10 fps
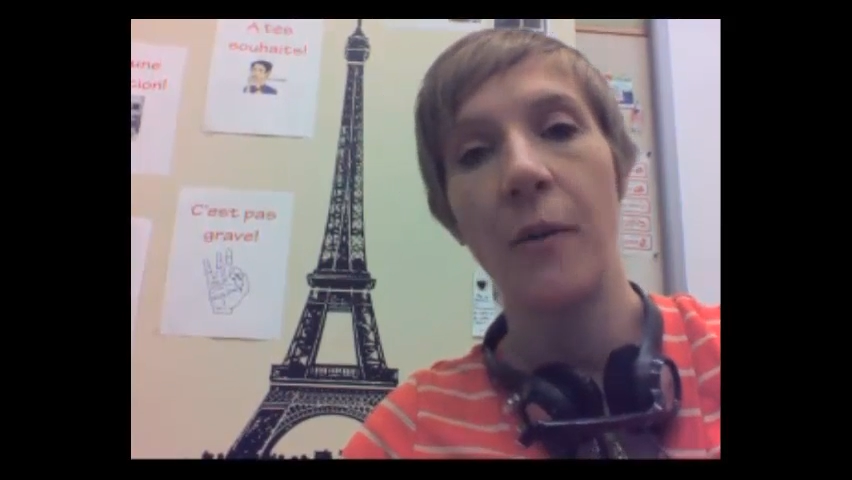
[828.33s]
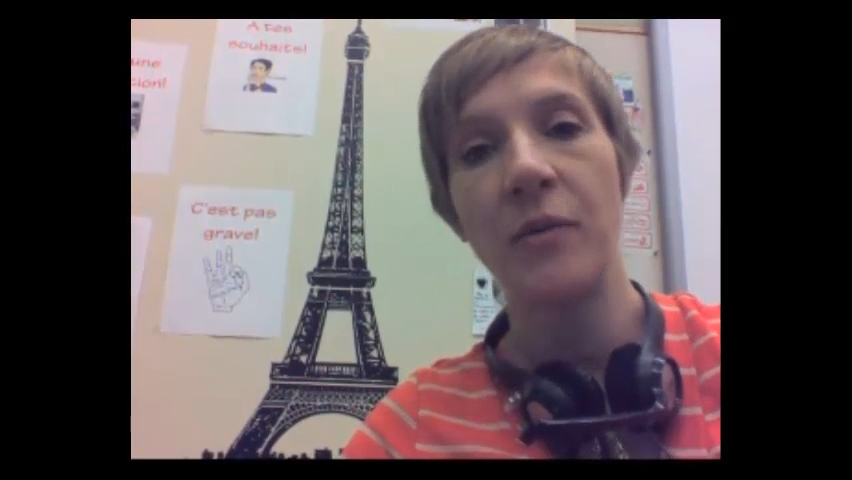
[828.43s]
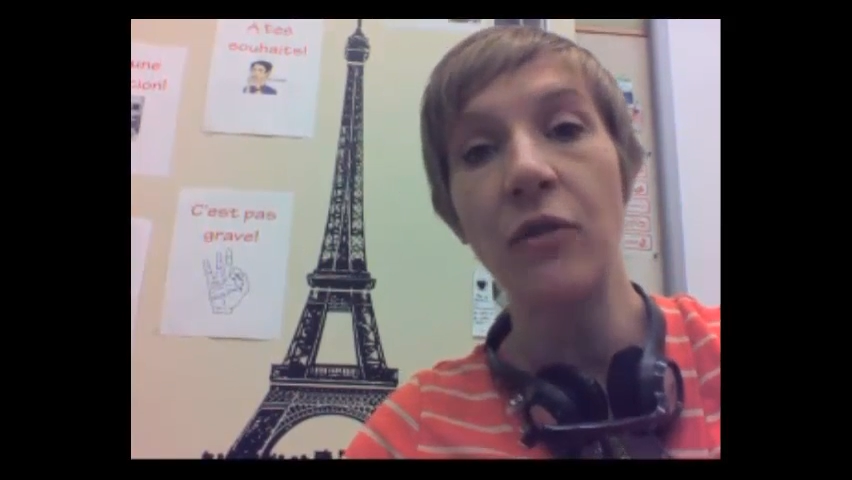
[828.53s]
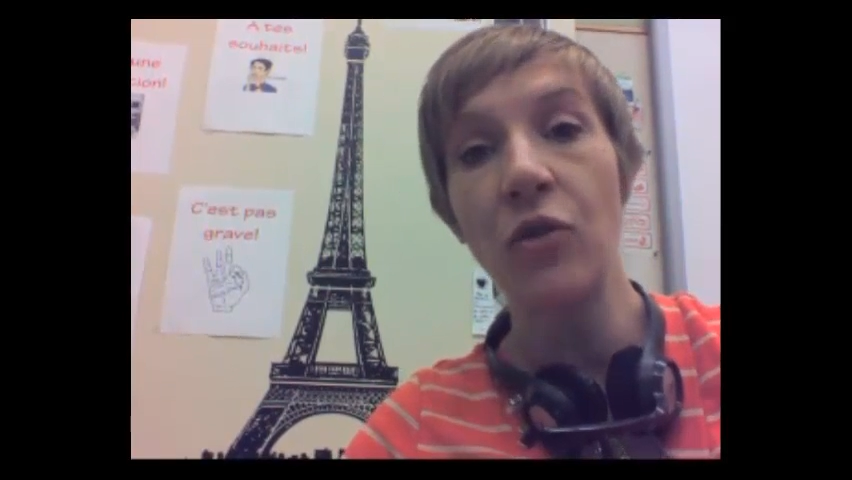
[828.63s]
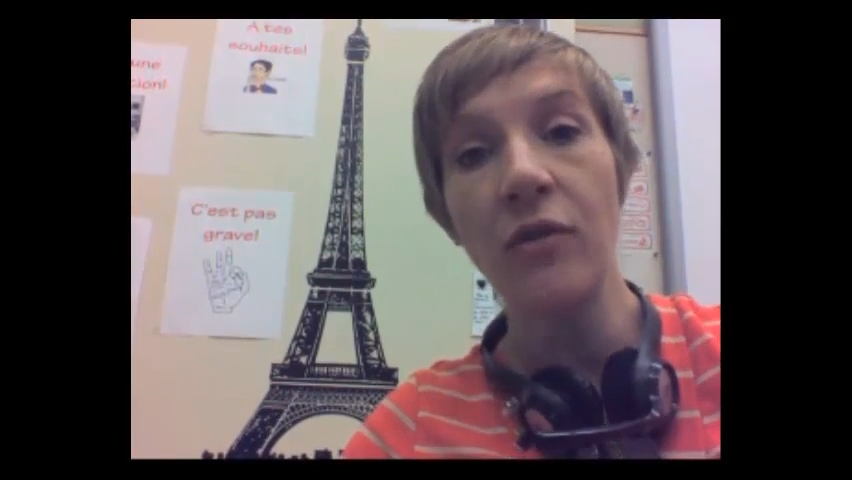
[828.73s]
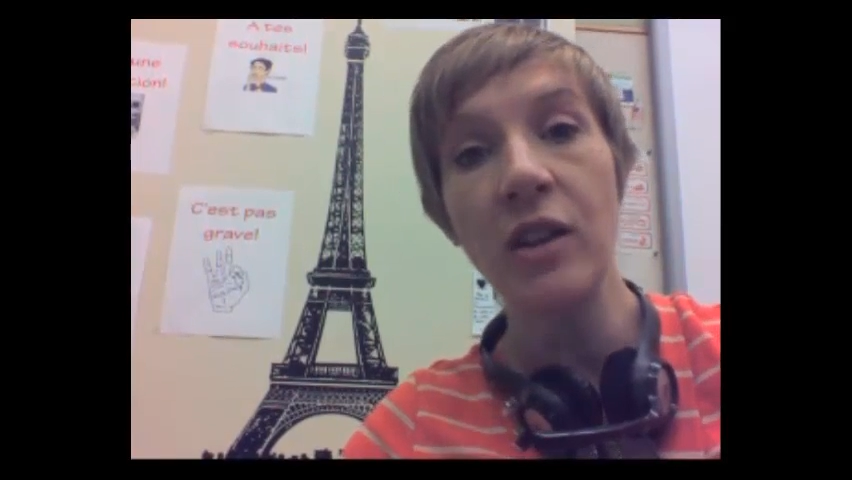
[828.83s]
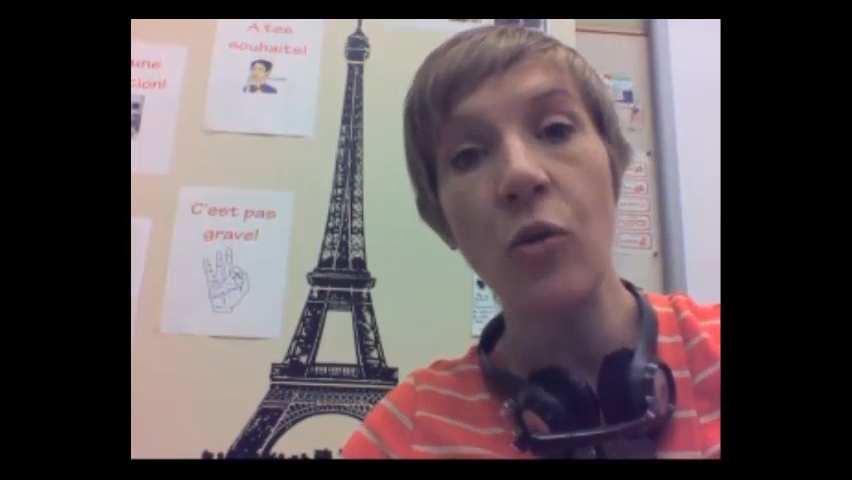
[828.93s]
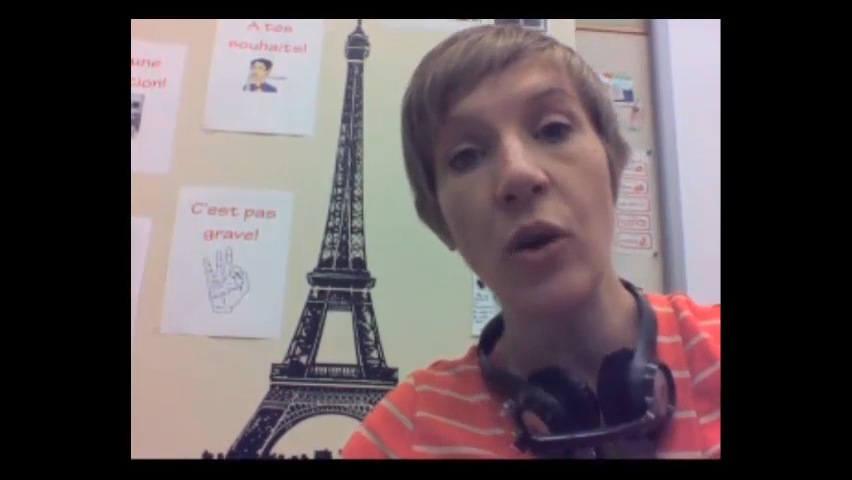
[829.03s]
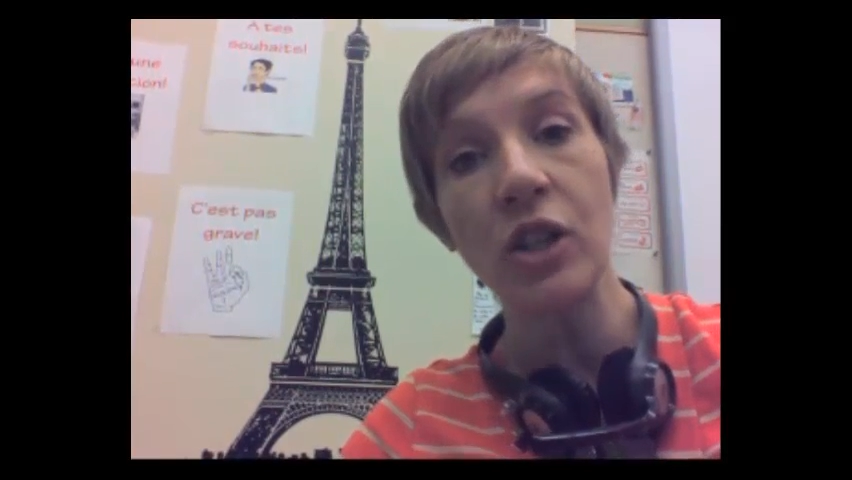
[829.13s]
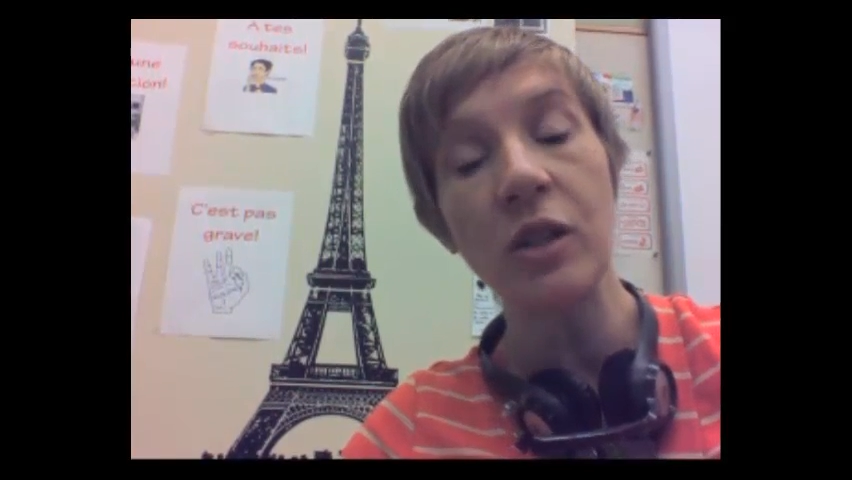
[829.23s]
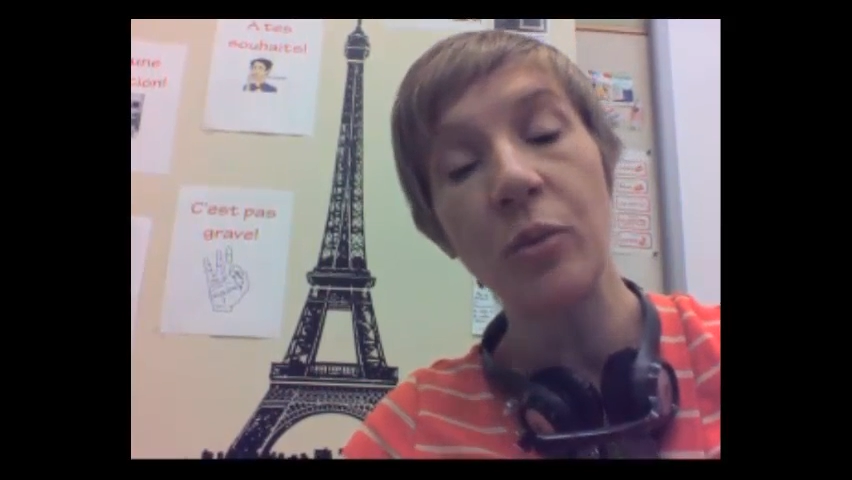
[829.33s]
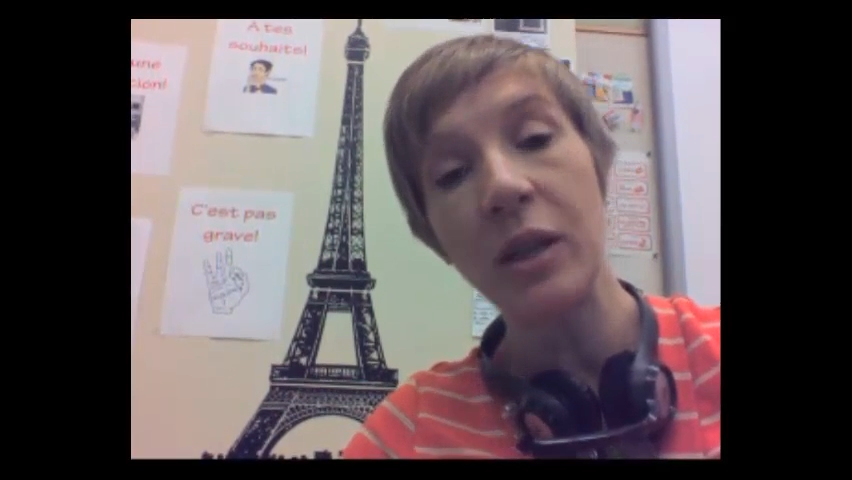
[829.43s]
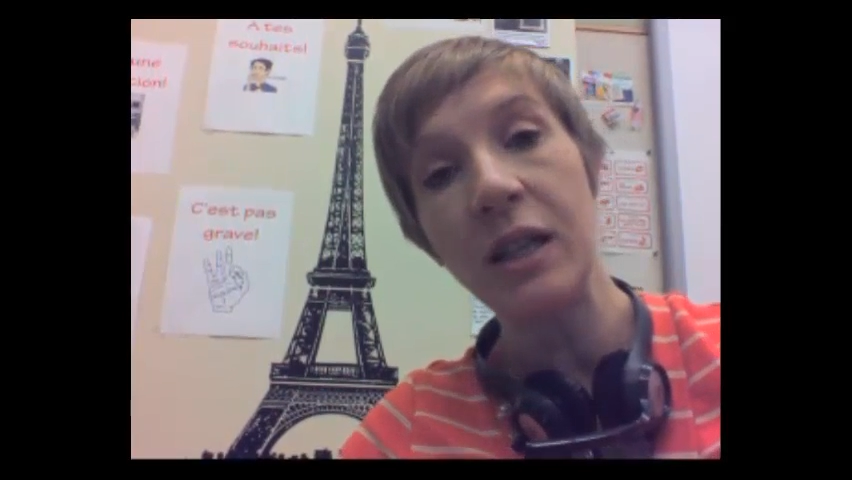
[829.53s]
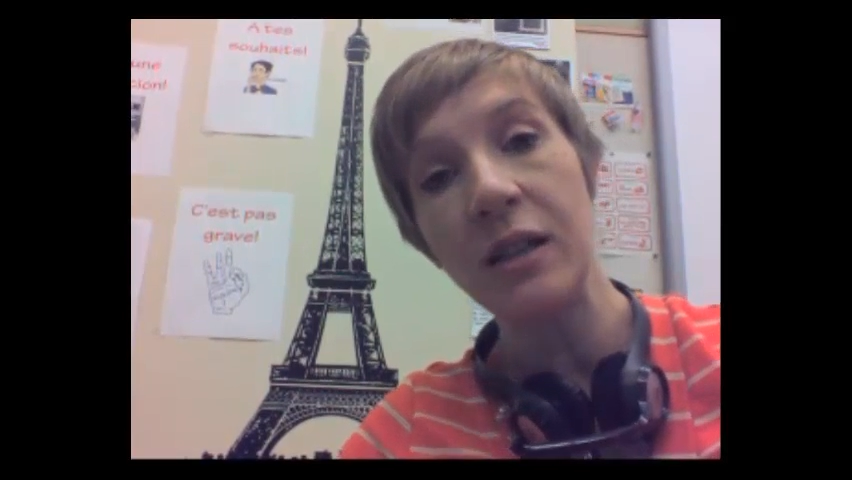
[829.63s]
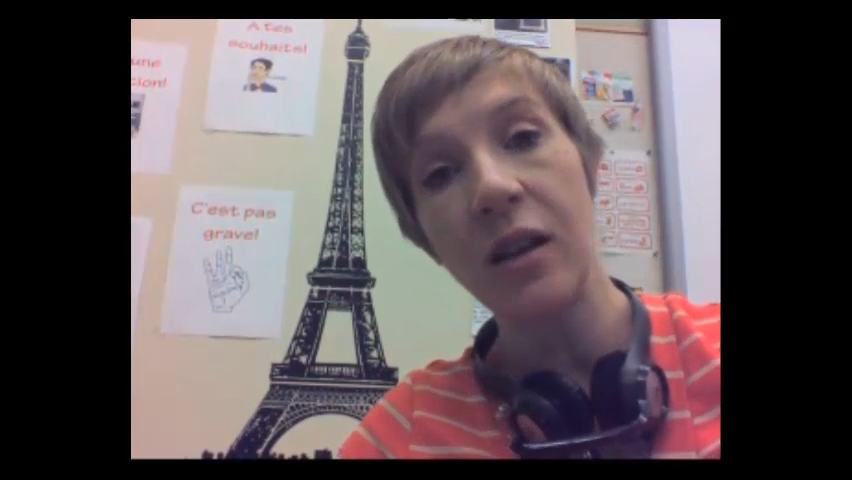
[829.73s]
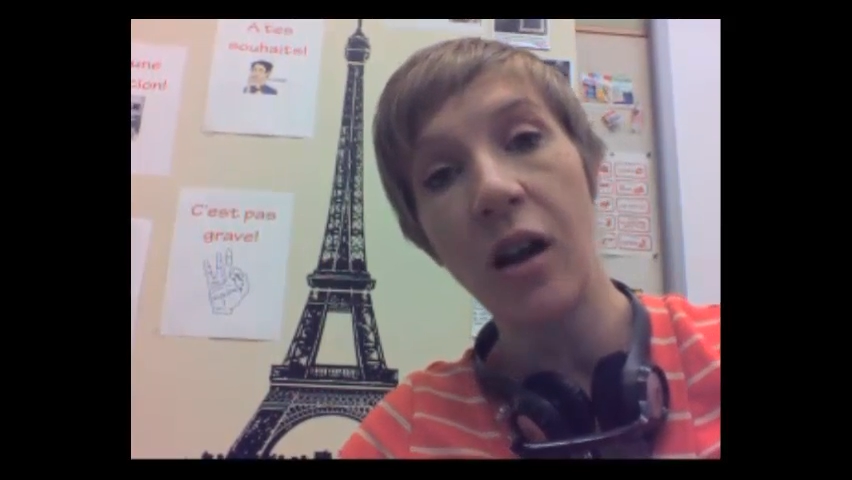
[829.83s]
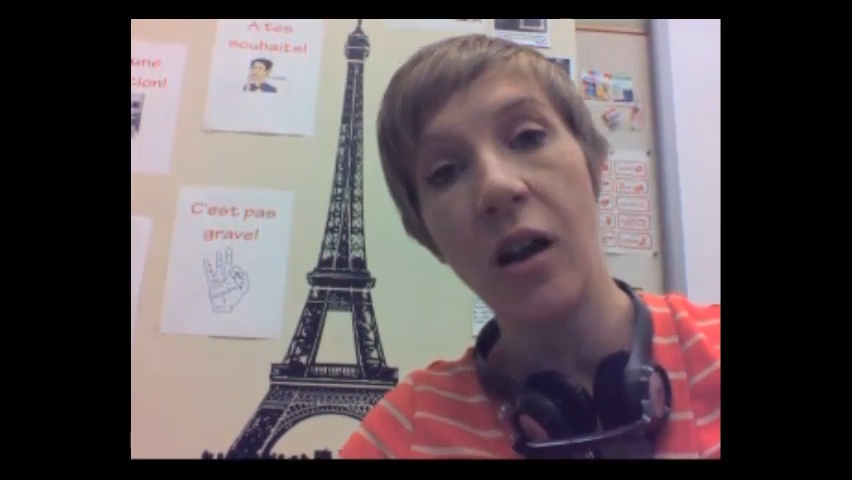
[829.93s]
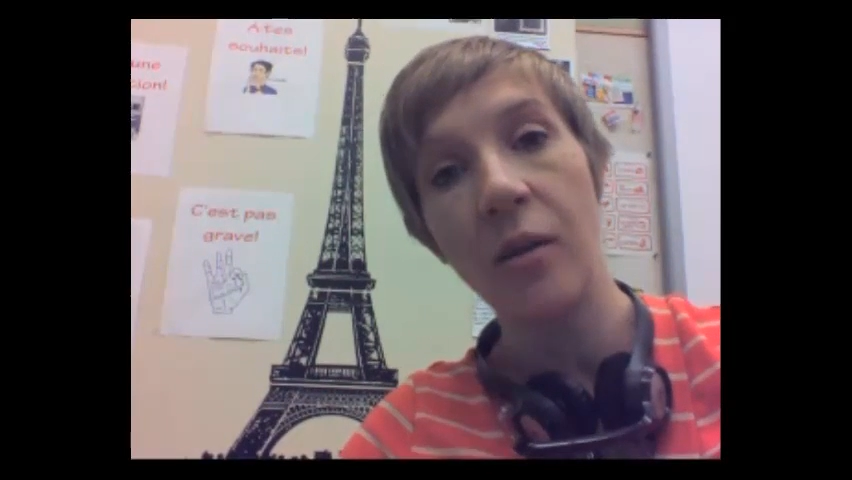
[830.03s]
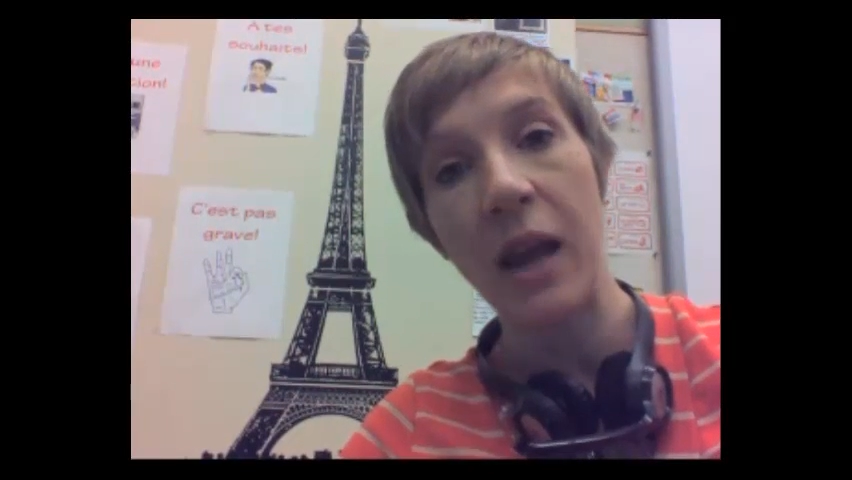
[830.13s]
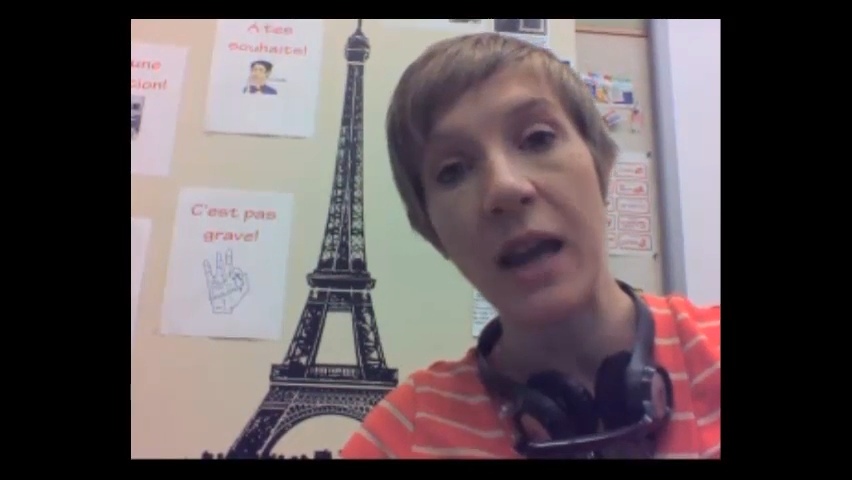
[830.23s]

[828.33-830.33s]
If you have any questions, please be